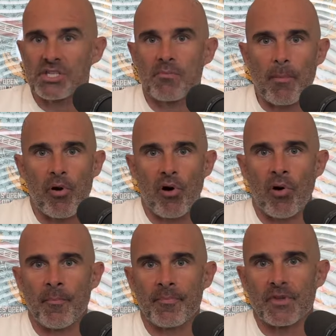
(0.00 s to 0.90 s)
my
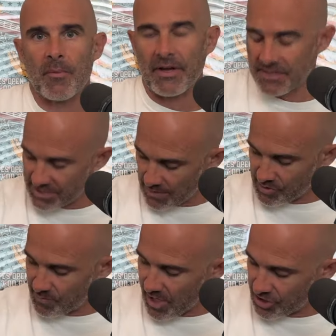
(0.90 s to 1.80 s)
palm about the same
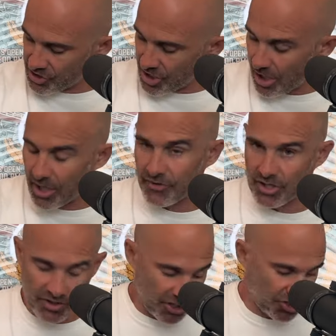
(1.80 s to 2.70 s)
spot just on
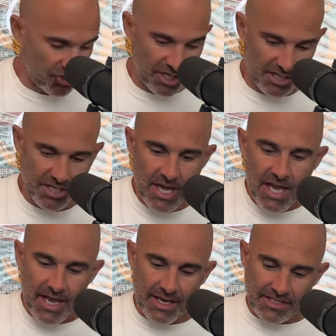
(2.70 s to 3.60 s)
the strings.
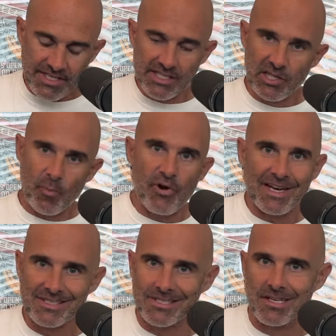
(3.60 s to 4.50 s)
And it takes a little
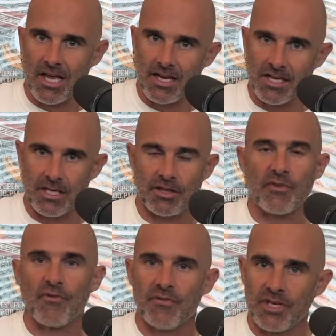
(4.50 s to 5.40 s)
practice to kind of get the
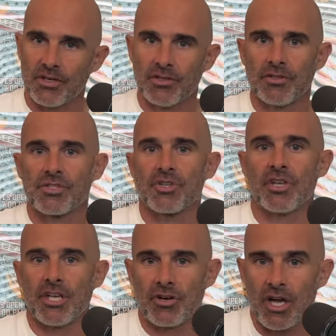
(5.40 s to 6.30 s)
feel so
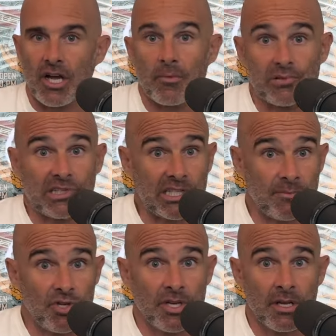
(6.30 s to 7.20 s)
that you're not completely
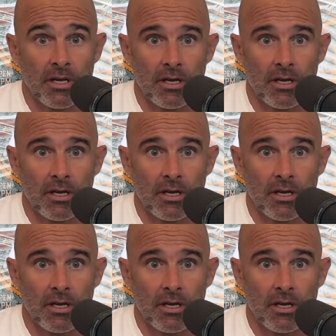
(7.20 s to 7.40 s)
muting.